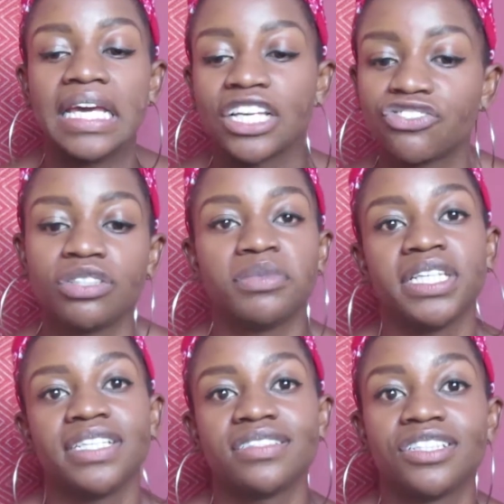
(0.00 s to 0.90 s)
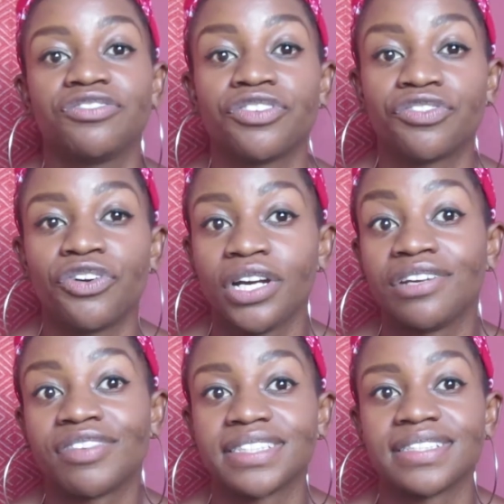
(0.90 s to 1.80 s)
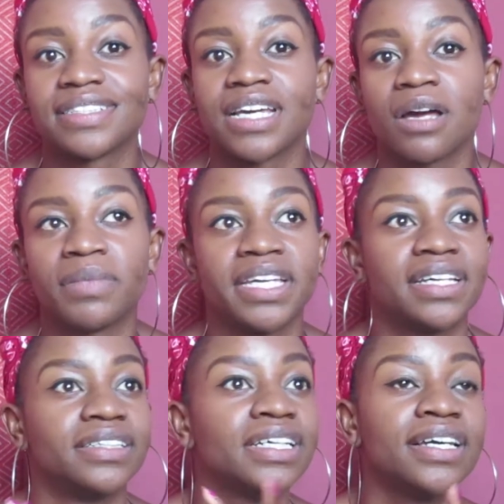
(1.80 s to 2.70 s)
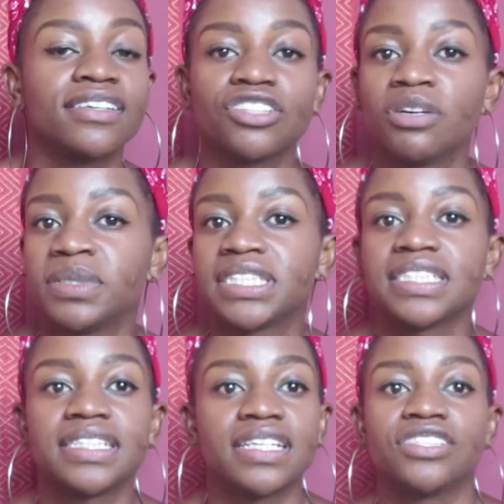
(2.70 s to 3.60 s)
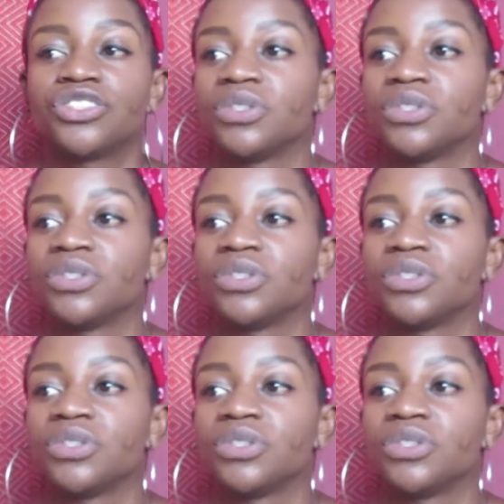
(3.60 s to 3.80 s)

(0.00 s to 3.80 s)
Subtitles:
extremely easy for foreign investors to come in and start businesses,